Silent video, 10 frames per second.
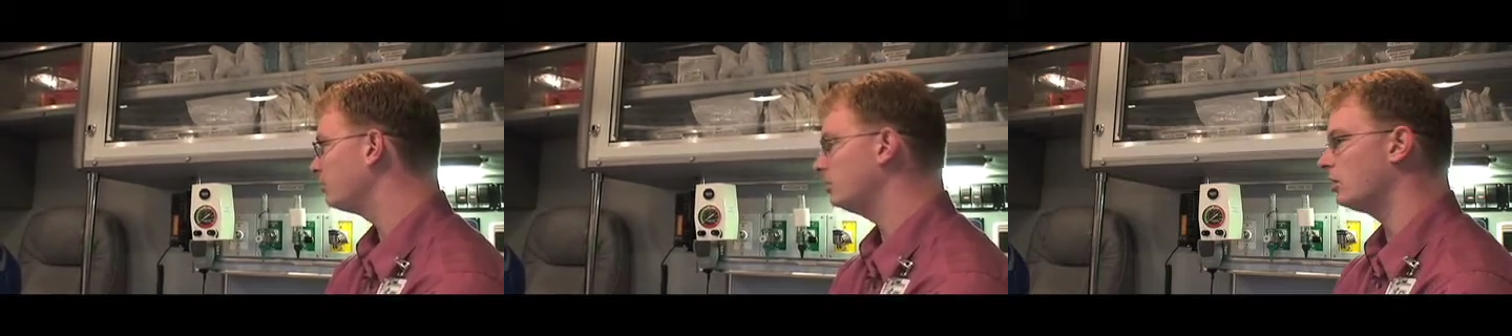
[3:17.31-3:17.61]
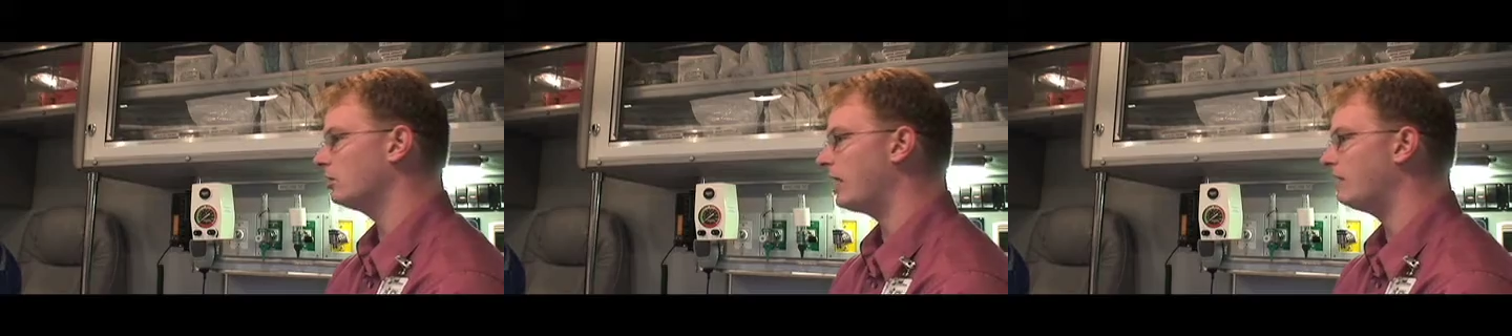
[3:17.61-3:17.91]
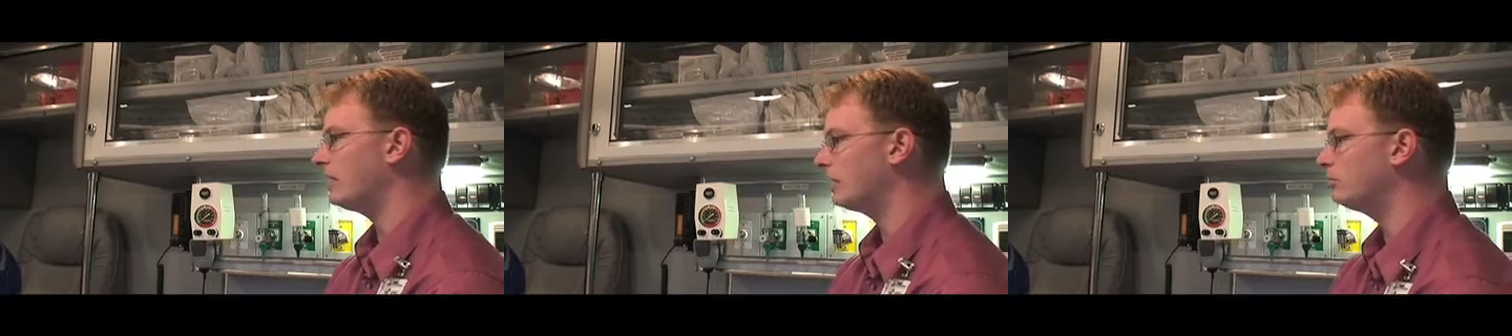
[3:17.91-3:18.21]
We don't
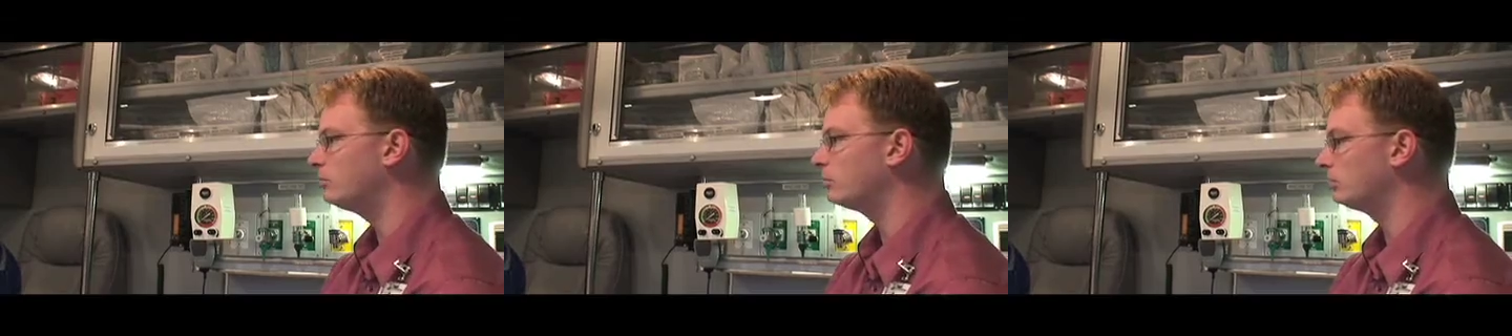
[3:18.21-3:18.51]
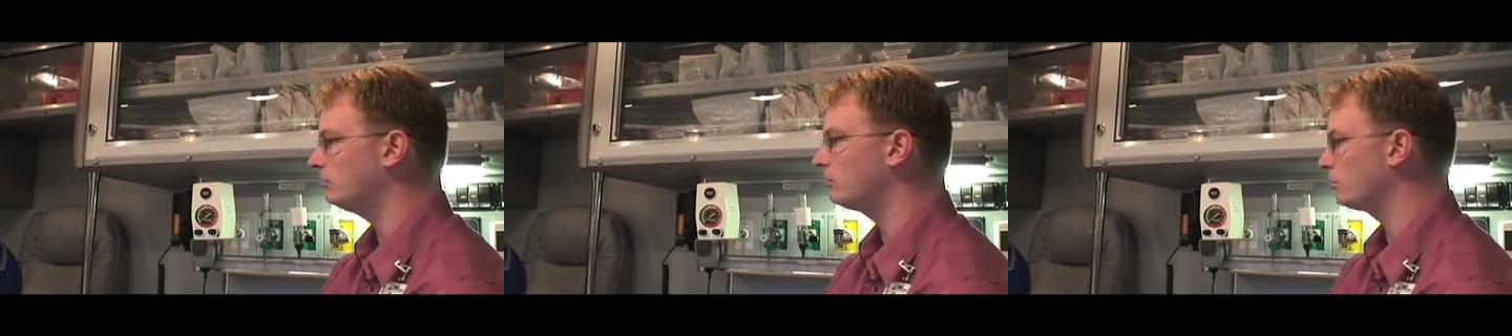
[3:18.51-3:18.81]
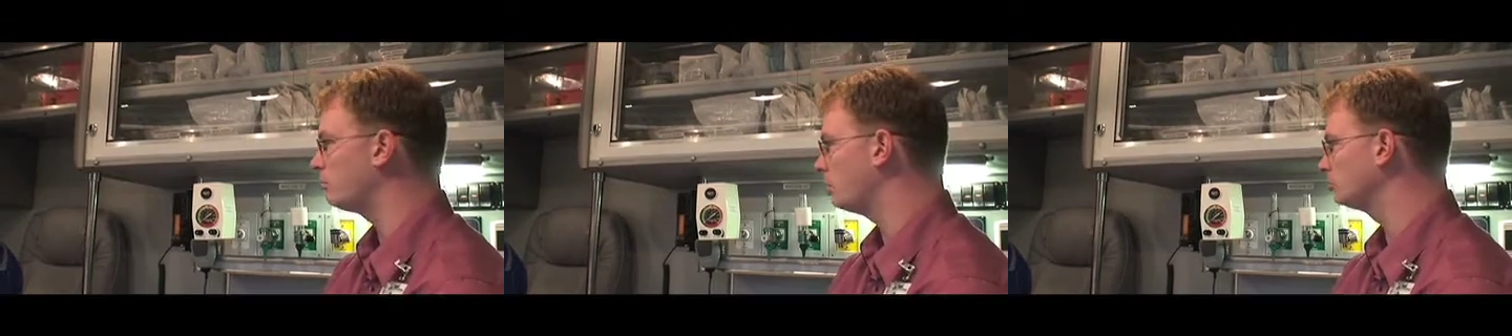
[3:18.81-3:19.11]
have that capability
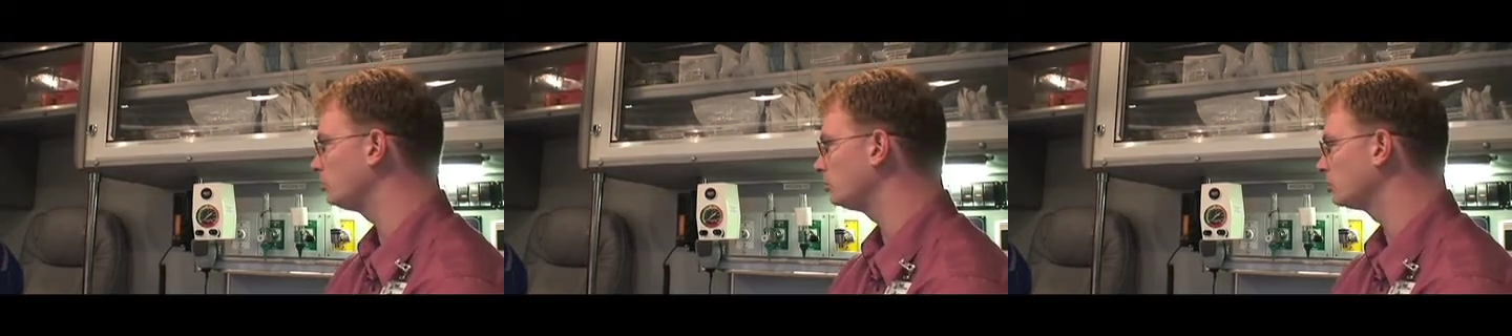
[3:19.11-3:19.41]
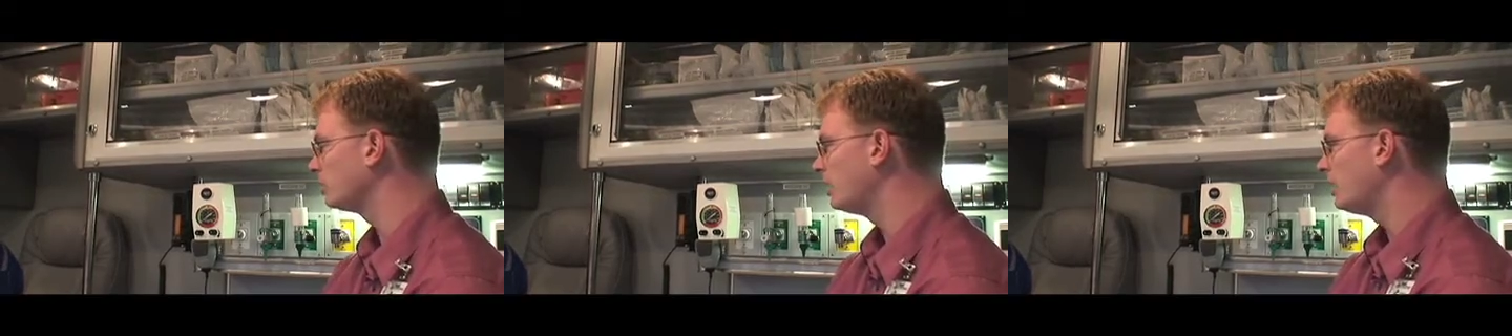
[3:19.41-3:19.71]
for multiples.